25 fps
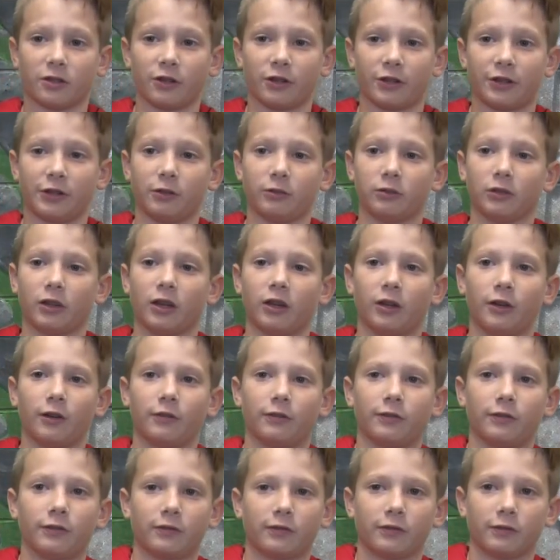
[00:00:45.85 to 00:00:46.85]
or you
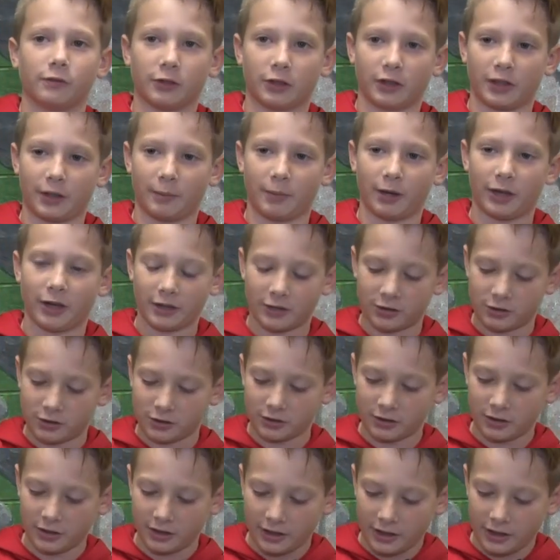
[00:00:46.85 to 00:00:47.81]
love really much